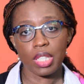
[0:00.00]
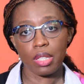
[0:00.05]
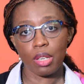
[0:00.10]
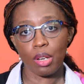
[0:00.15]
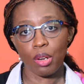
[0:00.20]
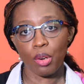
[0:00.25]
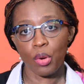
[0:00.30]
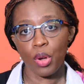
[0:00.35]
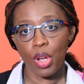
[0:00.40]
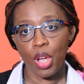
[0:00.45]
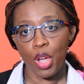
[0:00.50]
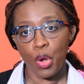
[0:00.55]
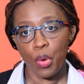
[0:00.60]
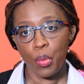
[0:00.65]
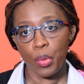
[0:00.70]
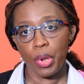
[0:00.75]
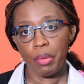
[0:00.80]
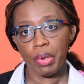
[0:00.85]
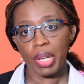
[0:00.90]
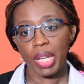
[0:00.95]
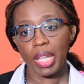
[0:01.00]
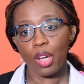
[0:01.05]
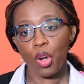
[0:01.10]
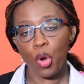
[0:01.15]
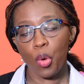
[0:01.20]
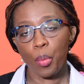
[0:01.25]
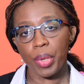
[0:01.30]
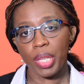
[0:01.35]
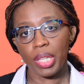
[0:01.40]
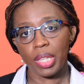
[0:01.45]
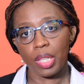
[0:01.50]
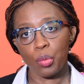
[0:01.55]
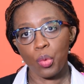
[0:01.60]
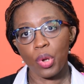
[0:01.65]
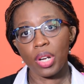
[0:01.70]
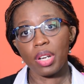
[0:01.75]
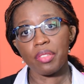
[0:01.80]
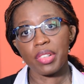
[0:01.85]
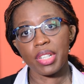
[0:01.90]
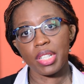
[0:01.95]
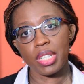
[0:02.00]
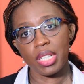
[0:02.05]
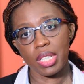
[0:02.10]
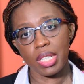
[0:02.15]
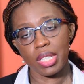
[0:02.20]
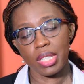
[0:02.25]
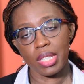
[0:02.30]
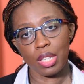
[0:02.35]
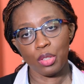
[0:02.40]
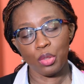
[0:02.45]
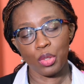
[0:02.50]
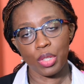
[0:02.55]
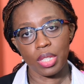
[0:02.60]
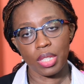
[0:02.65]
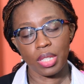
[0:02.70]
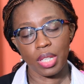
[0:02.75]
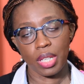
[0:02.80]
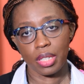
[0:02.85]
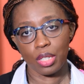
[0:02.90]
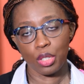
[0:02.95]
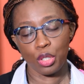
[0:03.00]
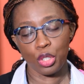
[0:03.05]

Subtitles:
So we're really hoping that whatever it is that you decide